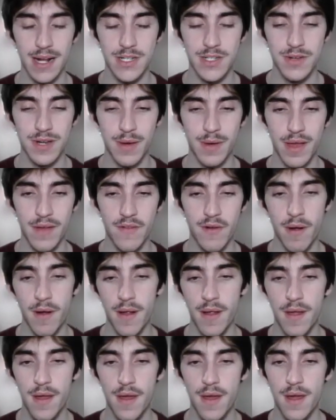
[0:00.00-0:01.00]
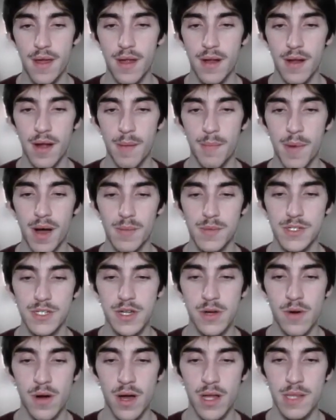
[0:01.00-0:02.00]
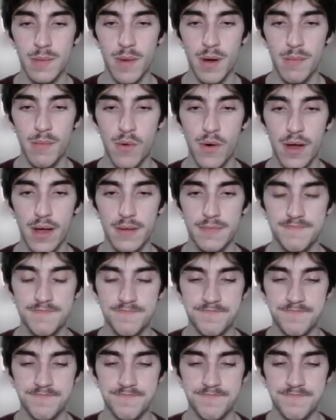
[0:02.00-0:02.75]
So now we have a Abomasnow on the Mudboy.